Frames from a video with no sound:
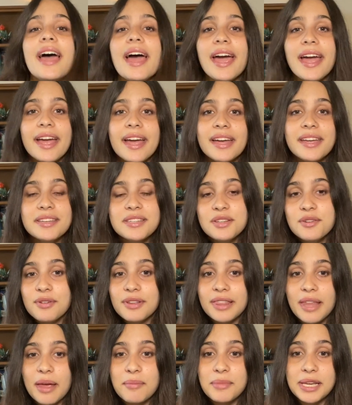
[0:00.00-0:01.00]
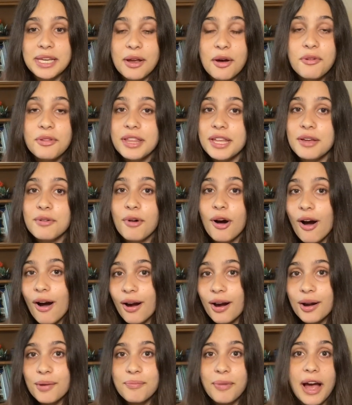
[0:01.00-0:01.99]
And you can let me know that you
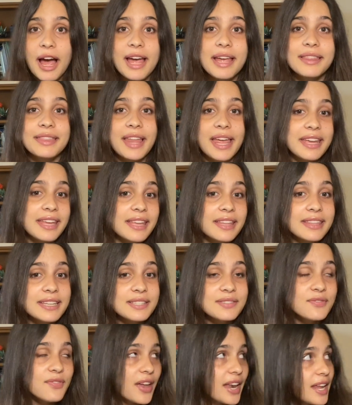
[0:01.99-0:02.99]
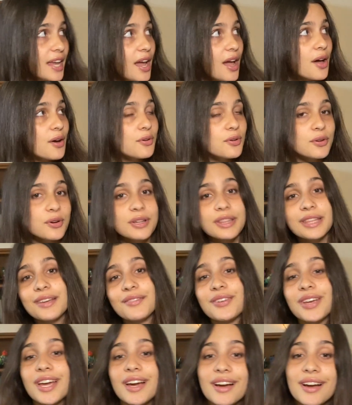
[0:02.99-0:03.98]
are by liking this video or
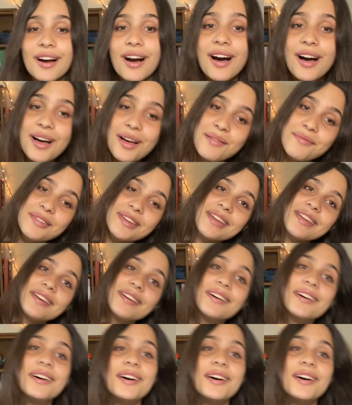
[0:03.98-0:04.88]
leaving a comment